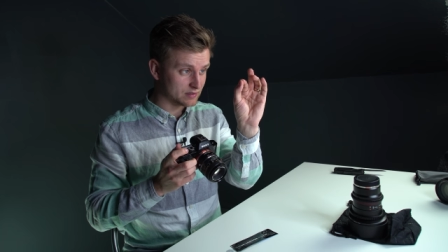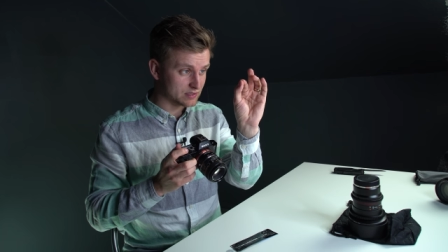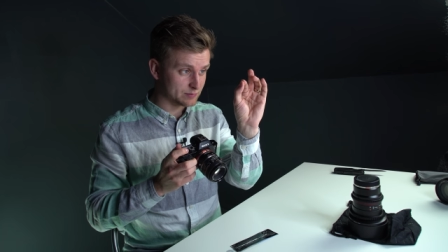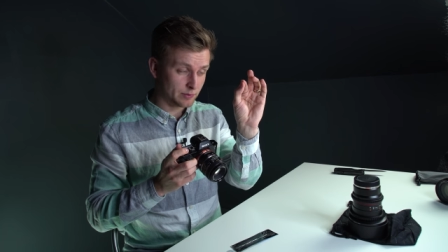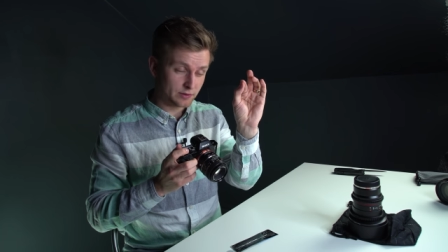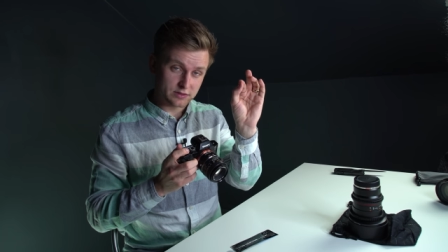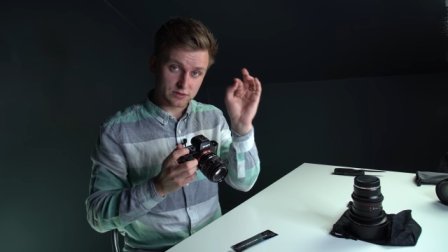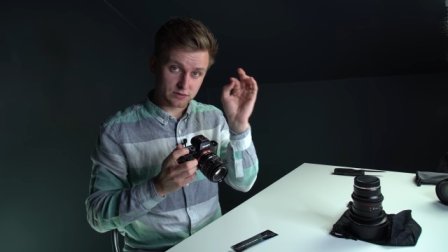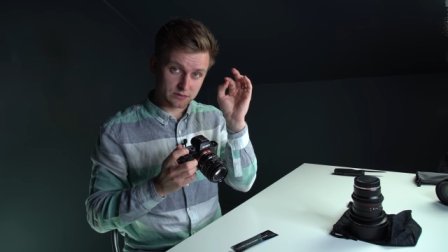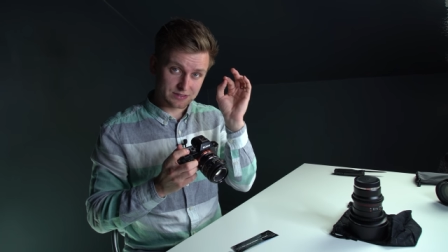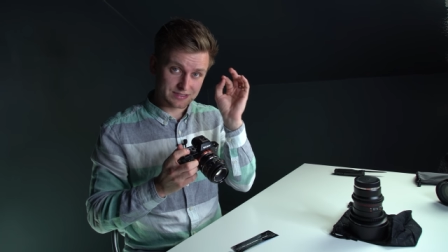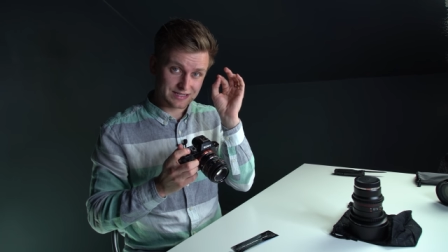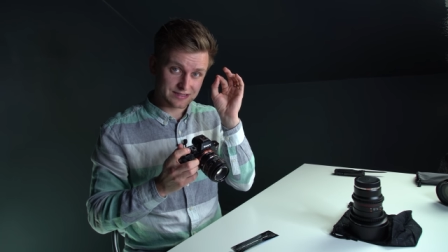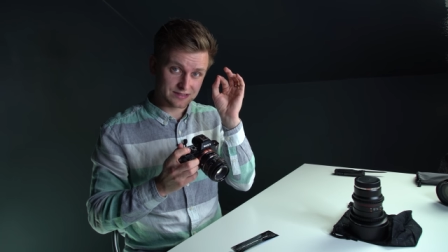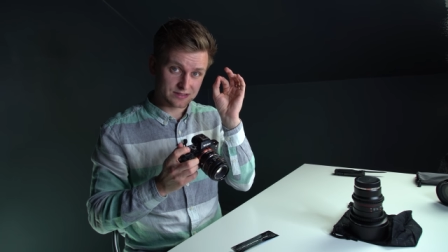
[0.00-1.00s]
the spots on the
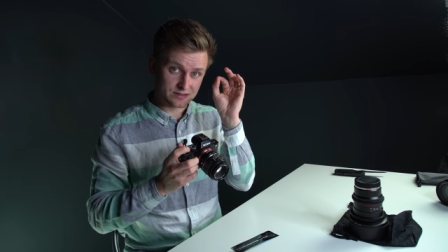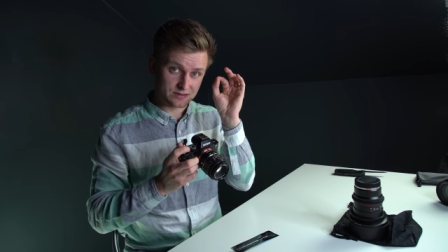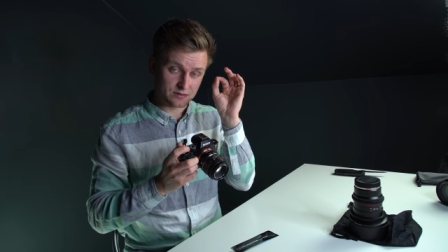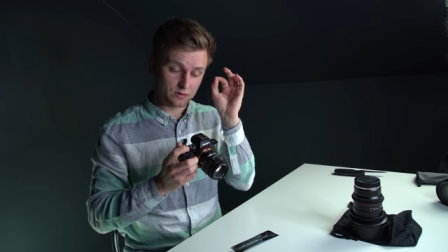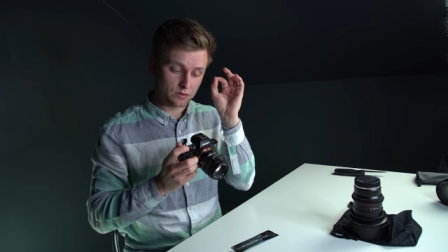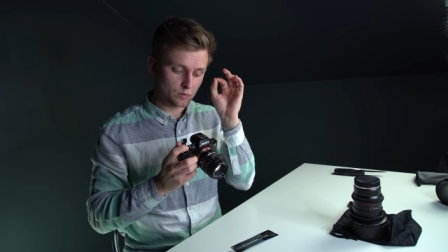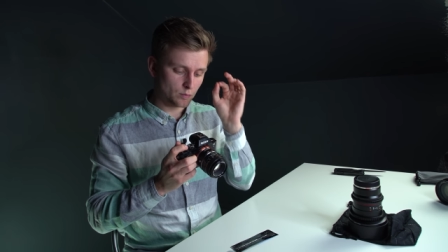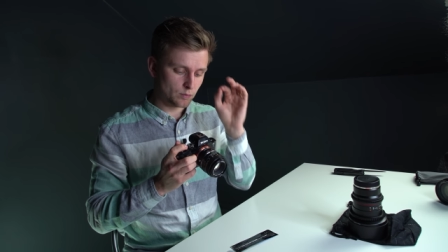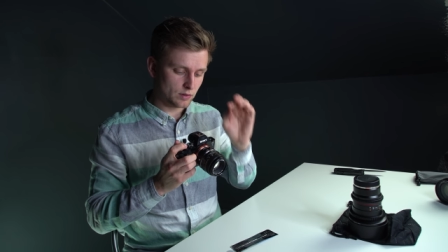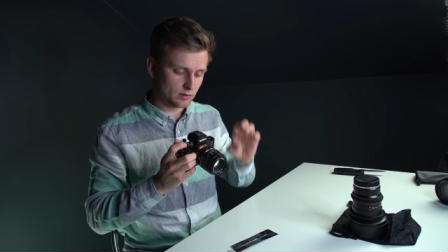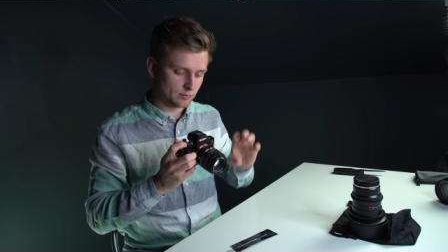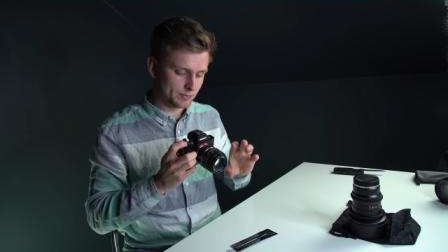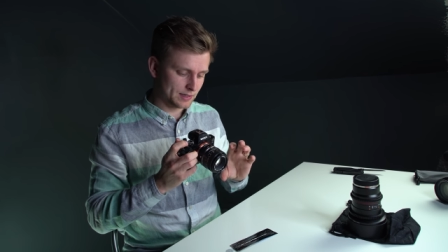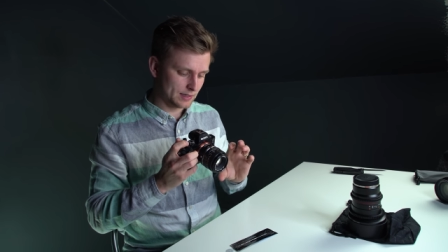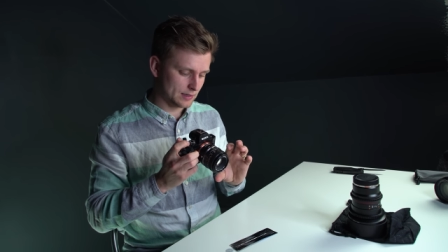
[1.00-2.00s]
sensor will
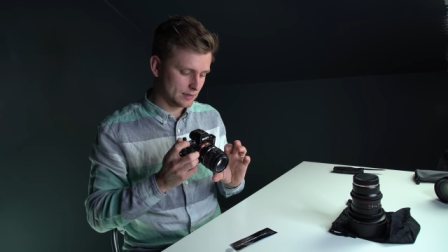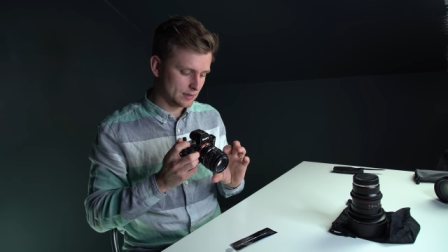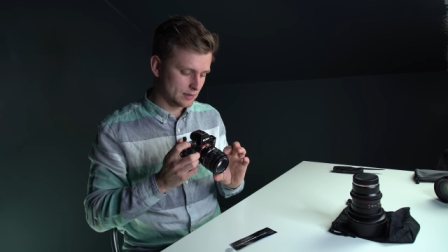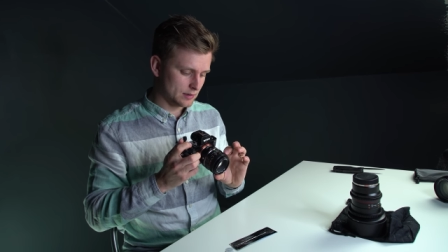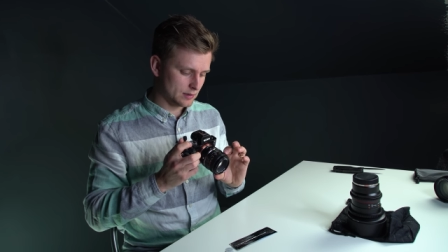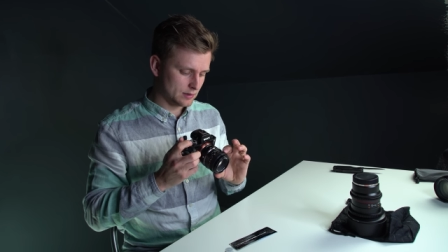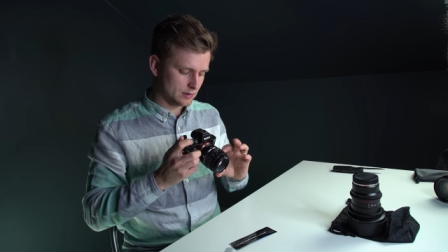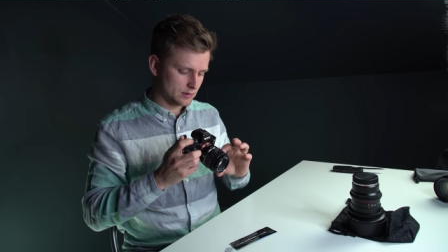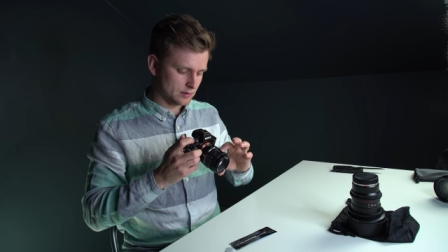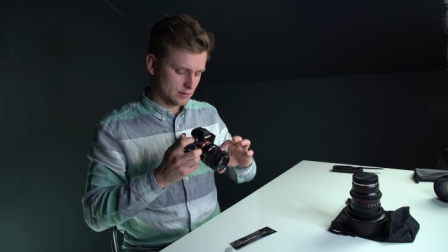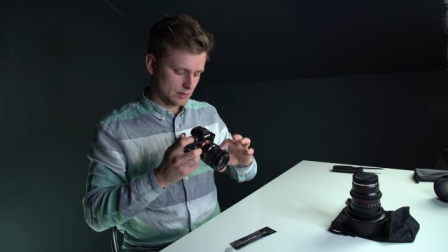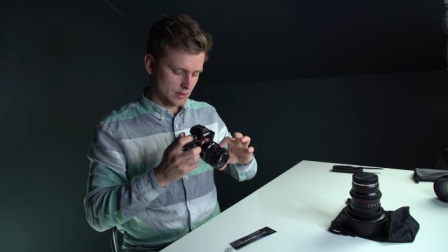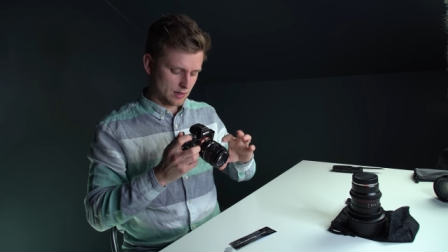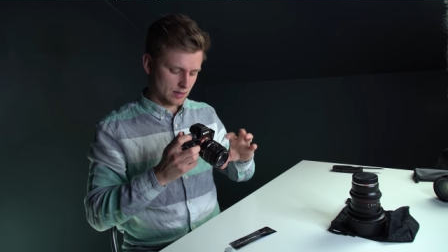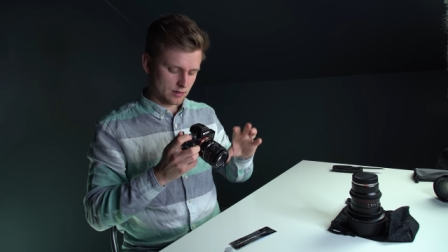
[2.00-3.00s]
be
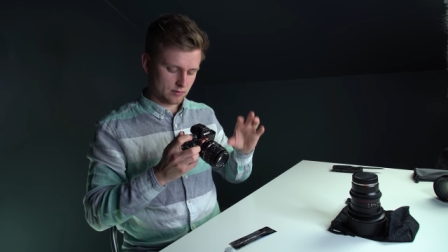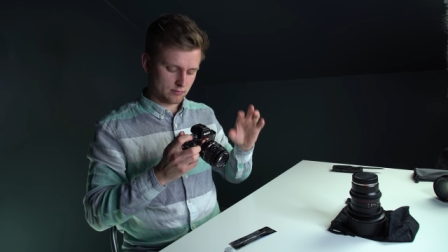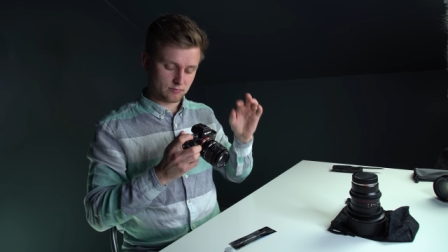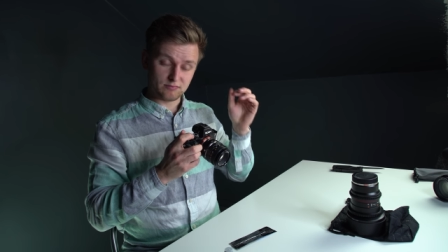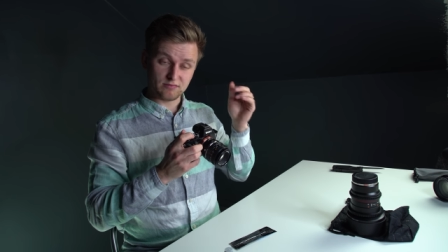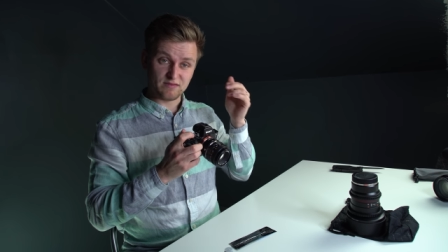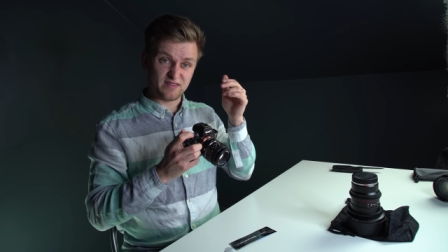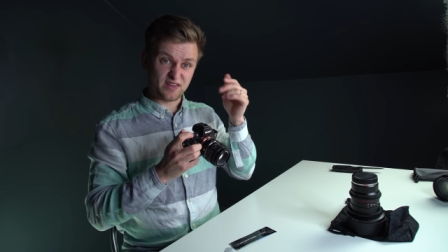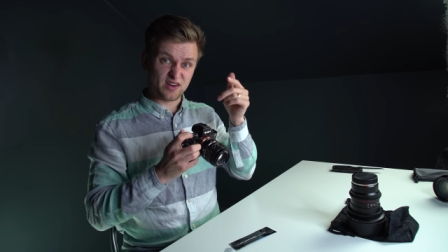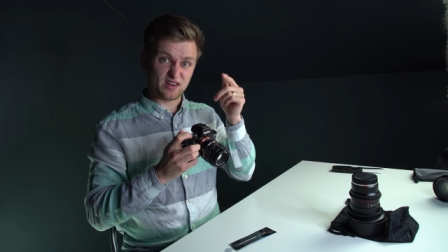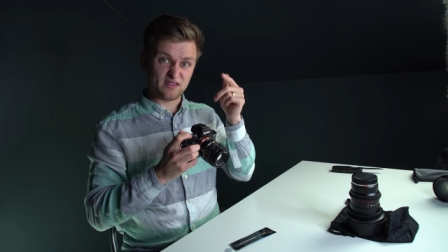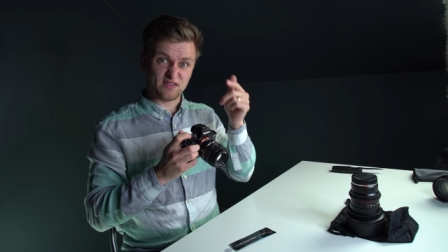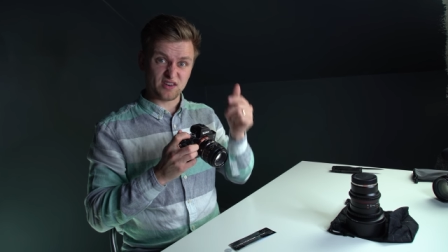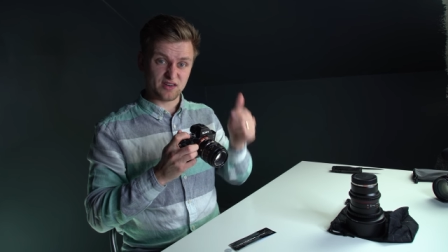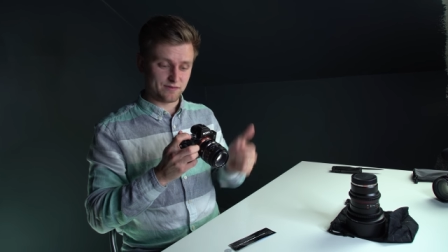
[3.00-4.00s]

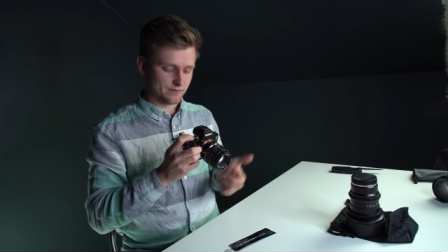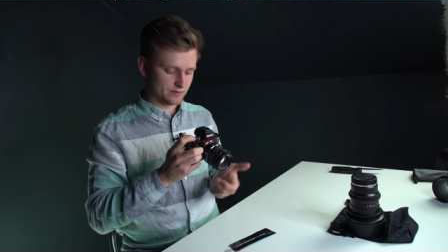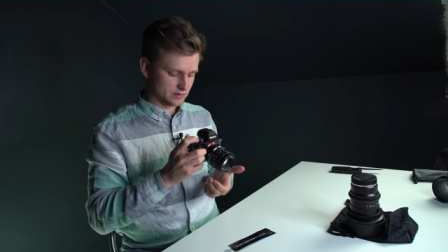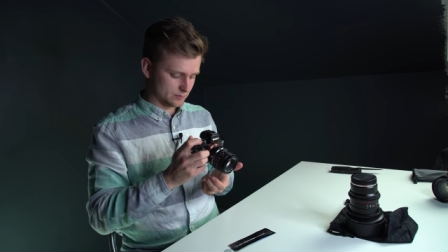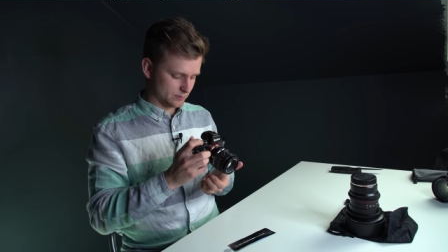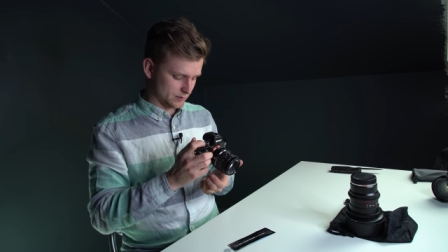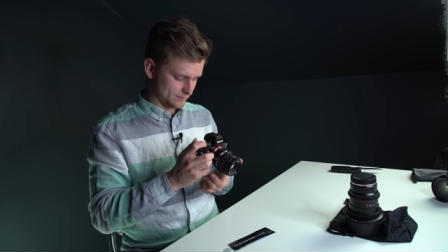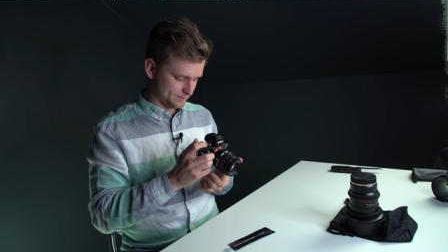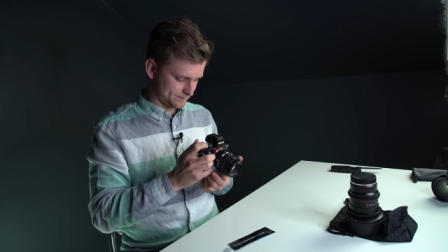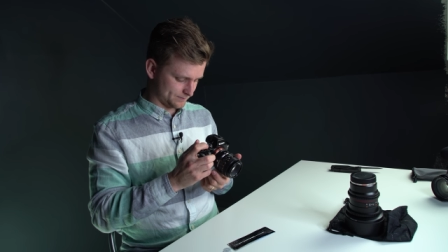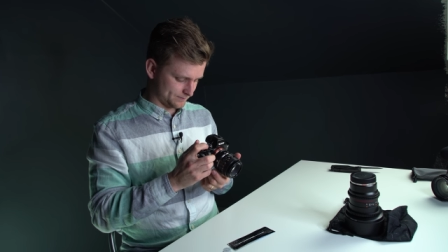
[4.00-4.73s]
very, very visible.